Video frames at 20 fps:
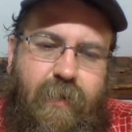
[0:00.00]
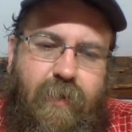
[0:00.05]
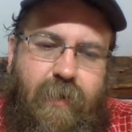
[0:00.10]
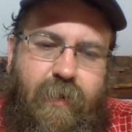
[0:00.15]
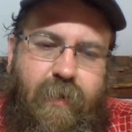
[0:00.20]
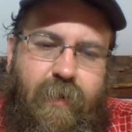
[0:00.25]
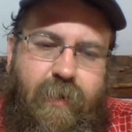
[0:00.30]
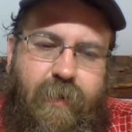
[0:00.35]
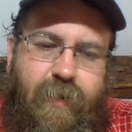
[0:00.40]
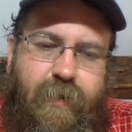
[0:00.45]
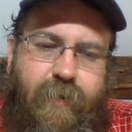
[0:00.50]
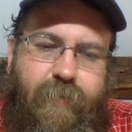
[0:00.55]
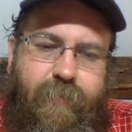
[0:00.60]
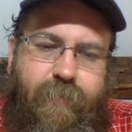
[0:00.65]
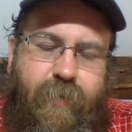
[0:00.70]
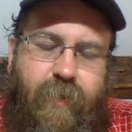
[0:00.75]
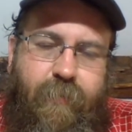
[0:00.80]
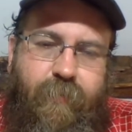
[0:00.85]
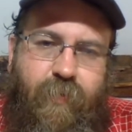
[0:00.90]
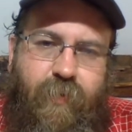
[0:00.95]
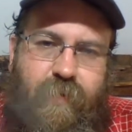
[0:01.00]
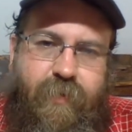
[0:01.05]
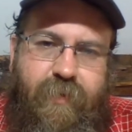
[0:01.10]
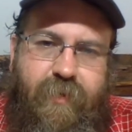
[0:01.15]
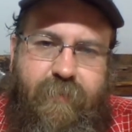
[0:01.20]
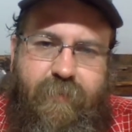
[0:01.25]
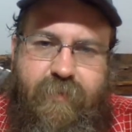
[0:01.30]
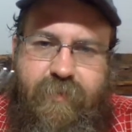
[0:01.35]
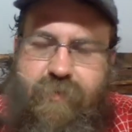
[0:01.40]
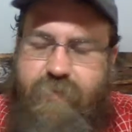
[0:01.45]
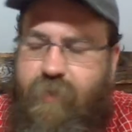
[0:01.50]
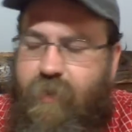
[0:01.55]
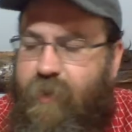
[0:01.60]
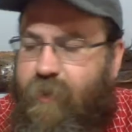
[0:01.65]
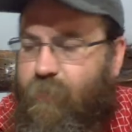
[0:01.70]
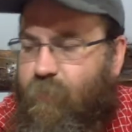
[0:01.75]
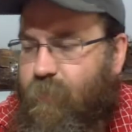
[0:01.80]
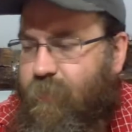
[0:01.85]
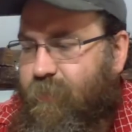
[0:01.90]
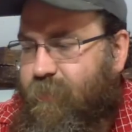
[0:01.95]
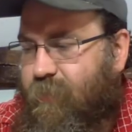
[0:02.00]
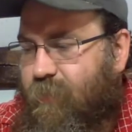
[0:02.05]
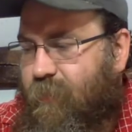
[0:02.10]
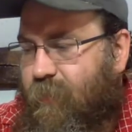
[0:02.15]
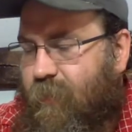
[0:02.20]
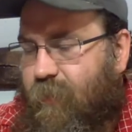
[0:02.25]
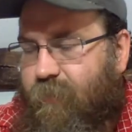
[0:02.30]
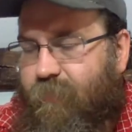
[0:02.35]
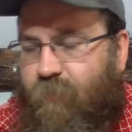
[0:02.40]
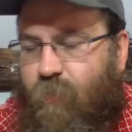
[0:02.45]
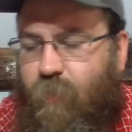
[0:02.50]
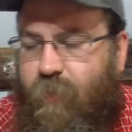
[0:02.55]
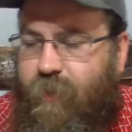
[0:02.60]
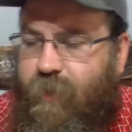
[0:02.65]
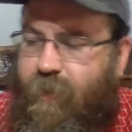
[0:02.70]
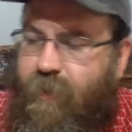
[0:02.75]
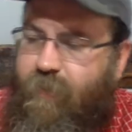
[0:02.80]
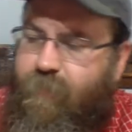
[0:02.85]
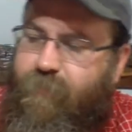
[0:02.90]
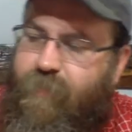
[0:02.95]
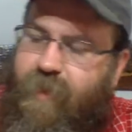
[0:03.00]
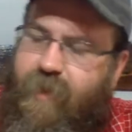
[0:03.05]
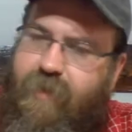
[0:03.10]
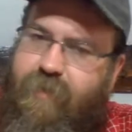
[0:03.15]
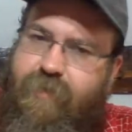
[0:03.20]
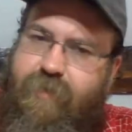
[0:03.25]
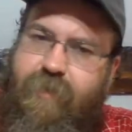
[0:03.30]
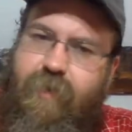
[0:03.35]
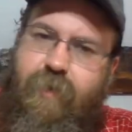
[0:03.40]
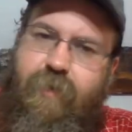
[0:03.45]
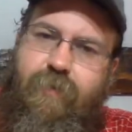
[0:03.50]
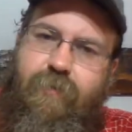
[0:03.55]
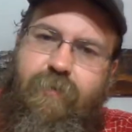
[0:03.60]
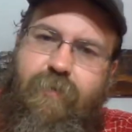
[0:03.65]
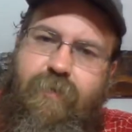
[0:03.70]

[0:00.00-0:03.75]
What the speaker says: I'm going to demonstrate with a Glock 48 magazine.